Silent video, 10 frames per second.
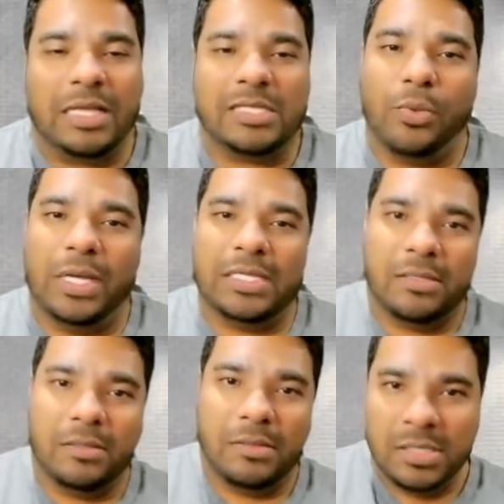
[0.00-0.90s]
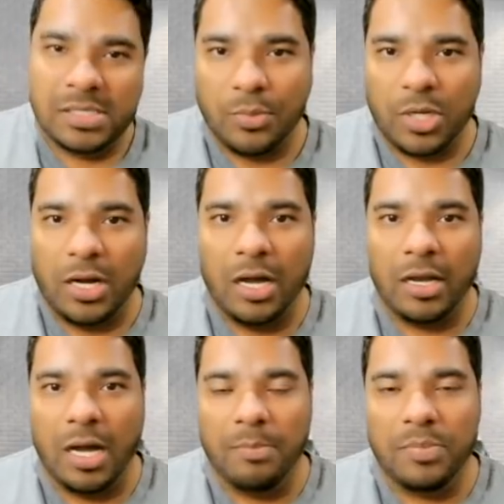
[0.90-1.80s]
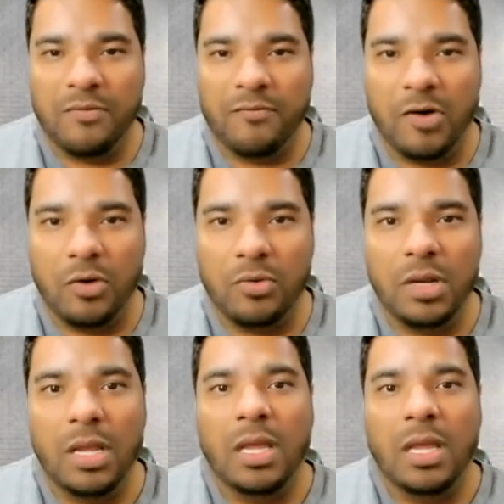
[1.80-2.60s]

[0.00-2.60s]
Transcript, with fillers: You had to wait till someone hung up the phone,